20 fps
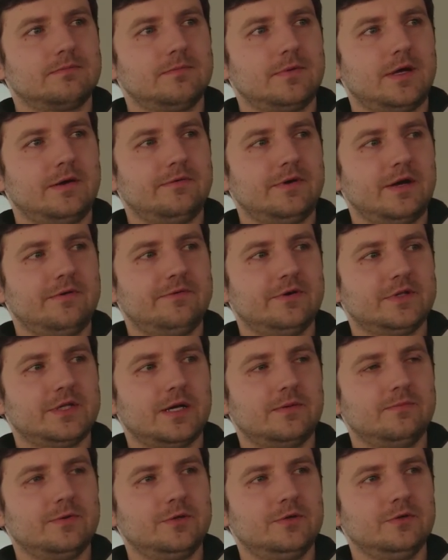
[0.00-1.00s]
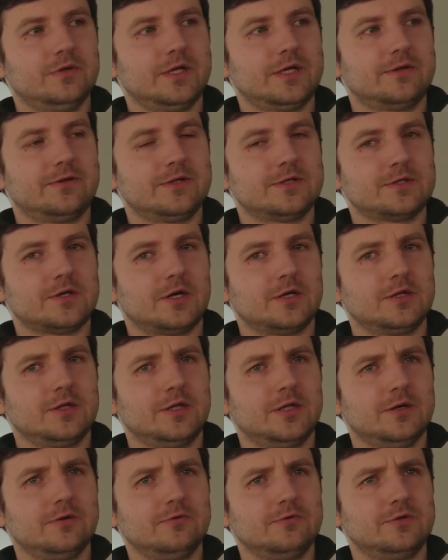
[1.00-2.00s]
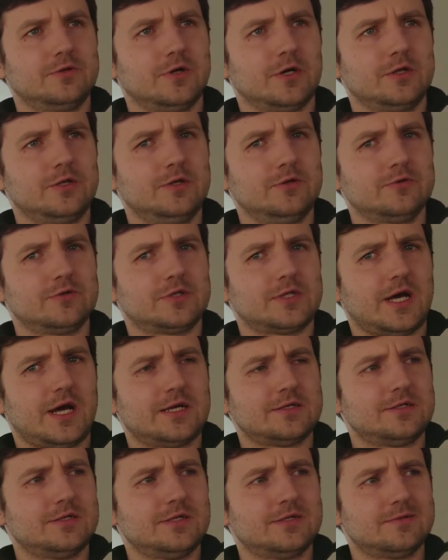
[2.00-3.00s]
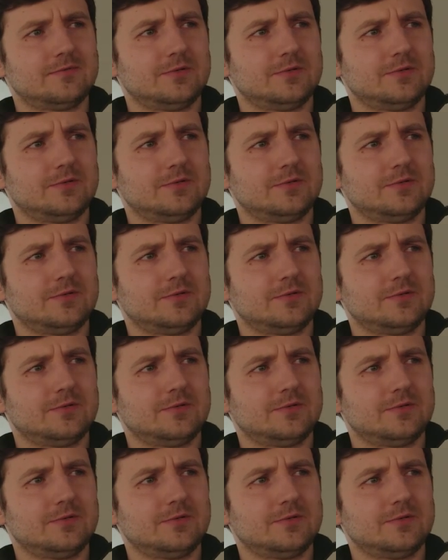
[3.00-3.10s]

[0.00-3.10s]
every time we do like this unload unused assets,